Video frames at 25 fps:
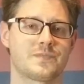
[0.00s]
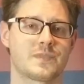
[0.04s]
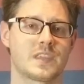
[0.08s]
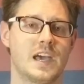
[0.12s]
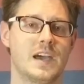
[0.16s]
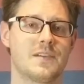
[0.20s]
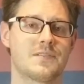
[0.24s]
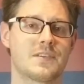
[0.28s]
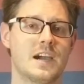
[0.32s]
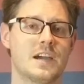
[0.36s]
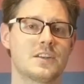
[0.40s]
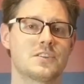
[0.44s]

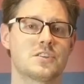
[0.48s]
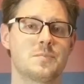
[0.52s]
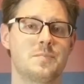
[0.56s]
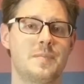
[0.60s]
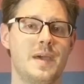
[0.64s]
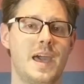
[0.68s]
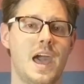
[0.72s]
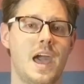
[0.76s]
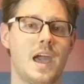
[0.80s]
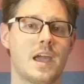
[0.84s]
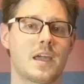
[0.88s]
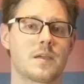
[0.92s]
I've got your
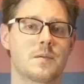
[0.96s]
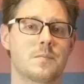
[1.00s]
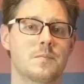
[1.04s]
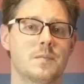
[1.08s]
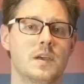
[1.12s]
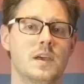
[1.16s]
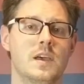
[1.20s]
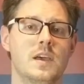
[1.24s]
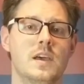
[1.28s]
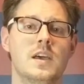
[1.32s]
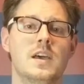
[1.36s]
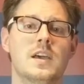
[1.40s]
back.
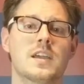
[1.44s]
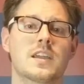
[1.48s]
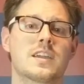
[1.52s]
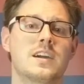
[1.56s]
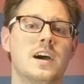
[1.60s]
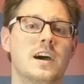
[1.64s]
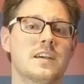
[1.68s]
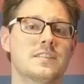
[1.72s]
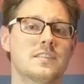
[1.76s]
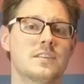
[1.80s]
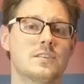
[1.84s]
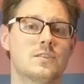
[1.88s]

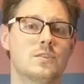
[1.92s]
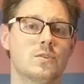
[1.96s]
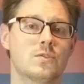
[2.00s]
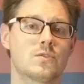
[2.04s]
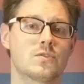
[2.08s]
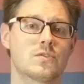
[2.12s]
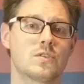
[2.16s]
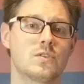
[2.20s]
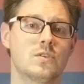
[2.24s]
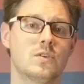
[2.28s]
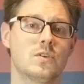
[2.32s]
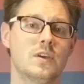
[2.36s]

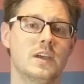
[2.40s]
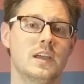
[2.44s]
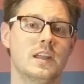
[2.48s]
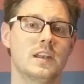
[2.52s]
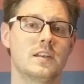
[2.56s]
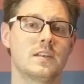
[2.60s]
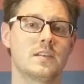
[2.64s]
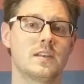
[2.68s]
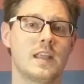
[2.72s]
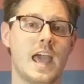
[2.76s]
Constitutional and